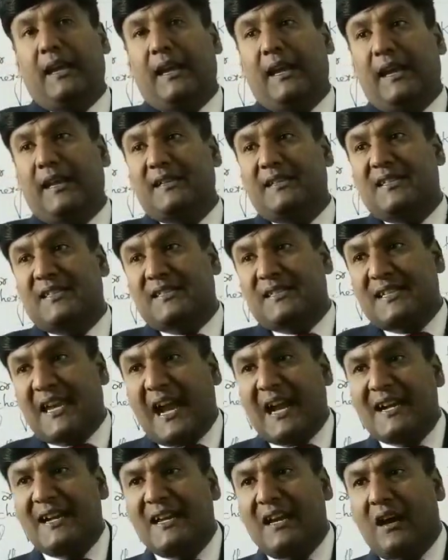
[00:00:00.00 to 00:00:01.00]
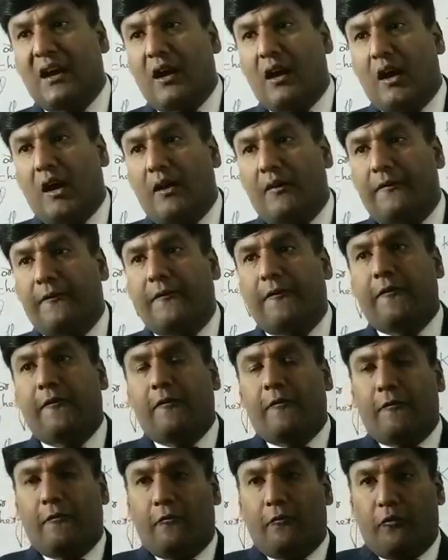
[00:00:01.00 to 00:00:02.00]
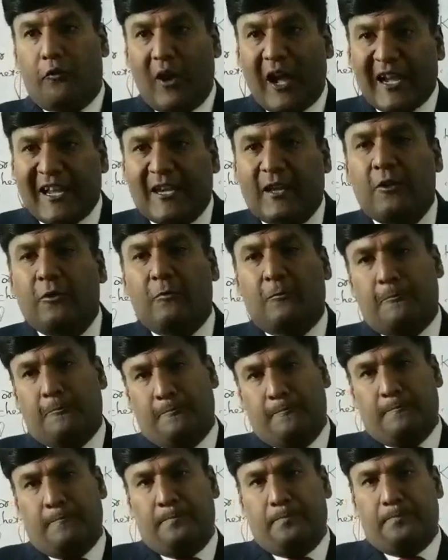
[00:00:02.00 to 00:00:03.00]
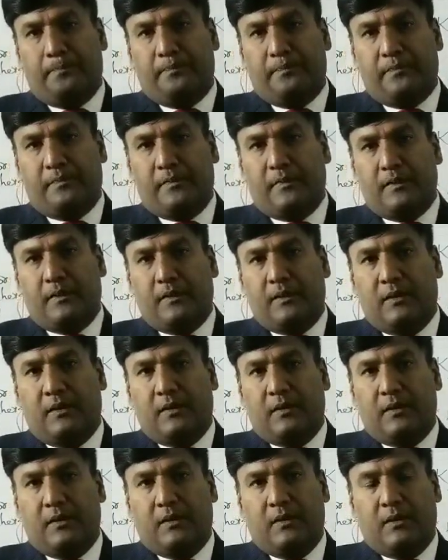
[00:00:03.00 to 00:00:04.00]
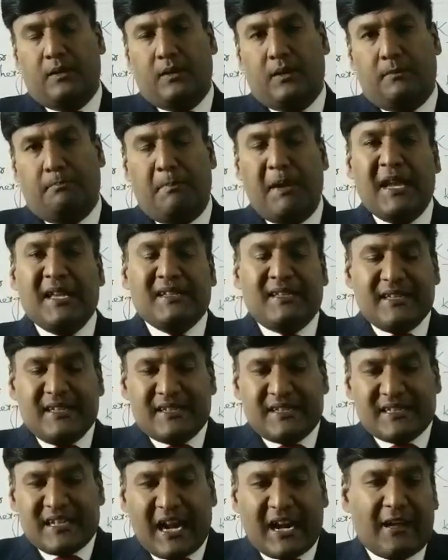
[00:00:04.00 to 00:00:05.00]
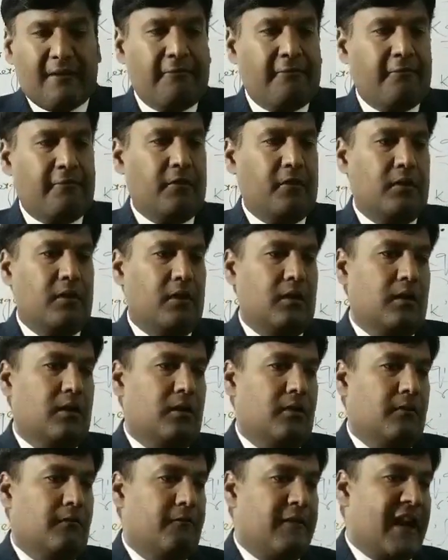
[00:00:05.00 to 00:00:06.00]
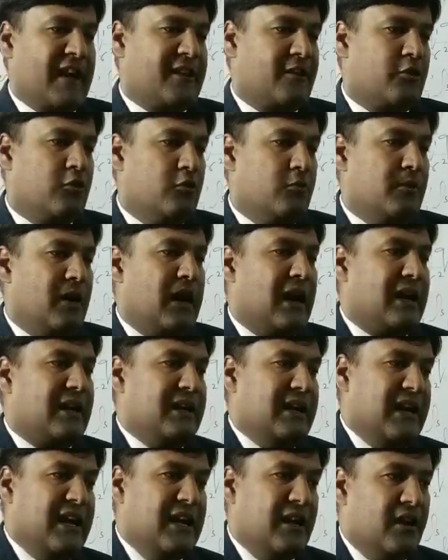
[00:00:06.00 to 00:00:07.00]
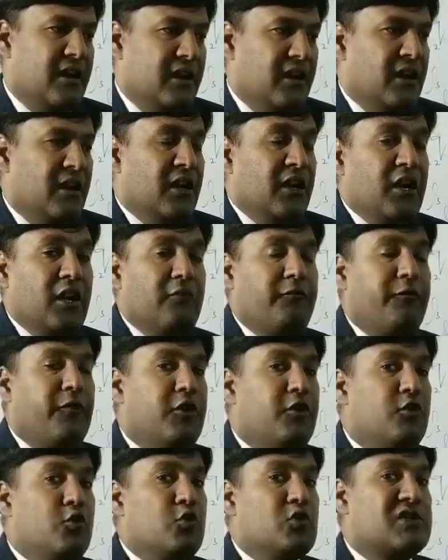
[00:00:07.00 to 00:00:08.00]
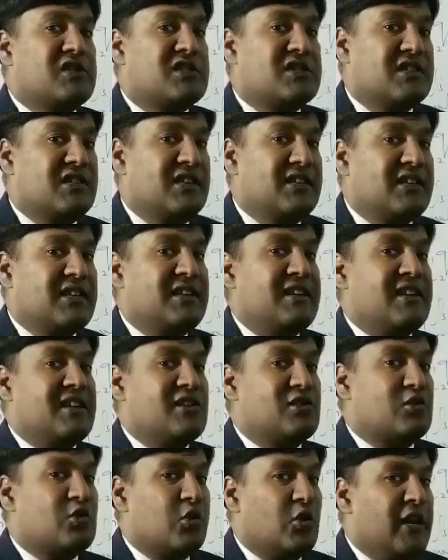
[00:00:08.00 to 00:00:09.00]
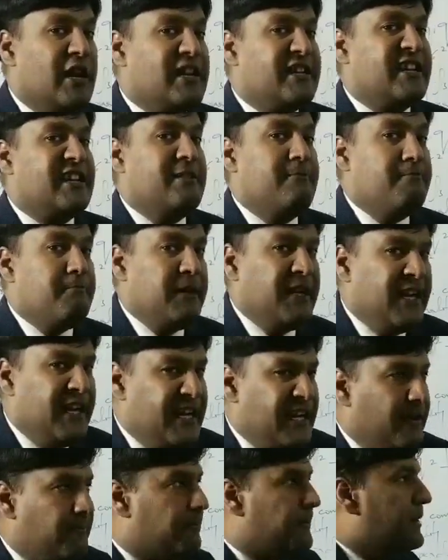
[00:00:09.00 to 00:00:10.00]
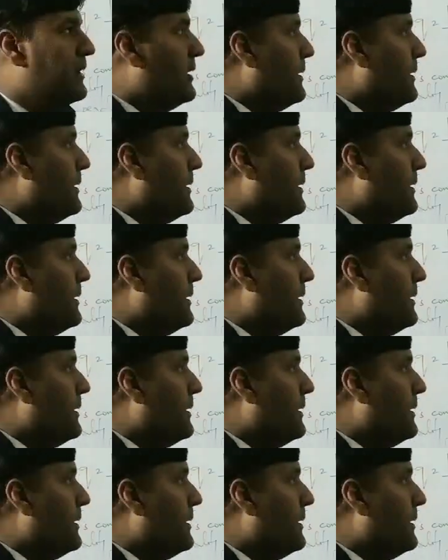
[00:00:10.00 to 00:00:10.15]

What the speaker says: instead of vacuum, means instead of vacuum or air, if we use certain insulating medium